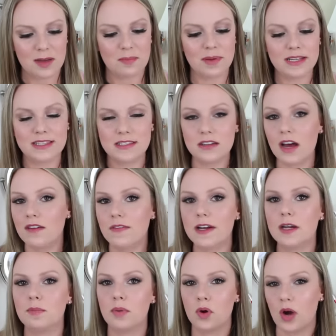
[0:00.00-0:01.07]
but it's not
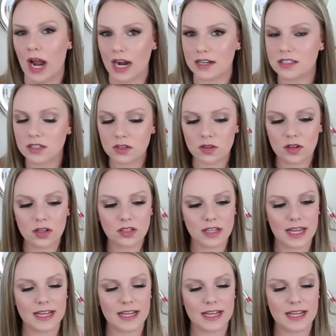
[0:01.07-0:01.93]
very practical.